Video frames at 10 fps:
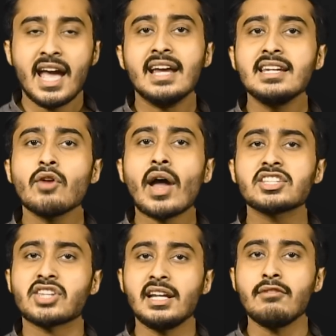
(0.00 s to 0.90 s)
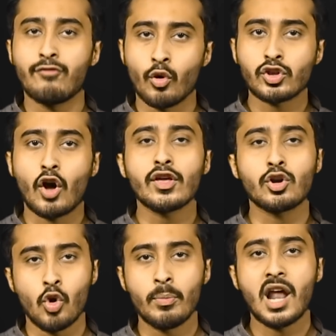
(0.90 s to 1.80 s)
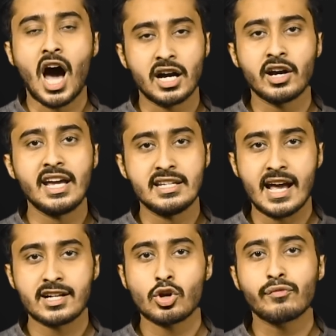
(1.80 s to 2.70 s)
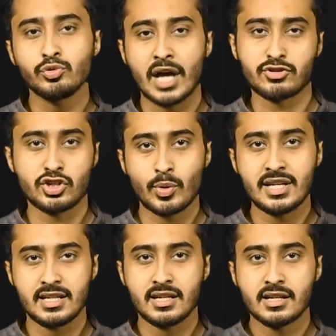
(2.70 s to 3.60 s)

India ranks 94th on the Global Hunger Index of 2020.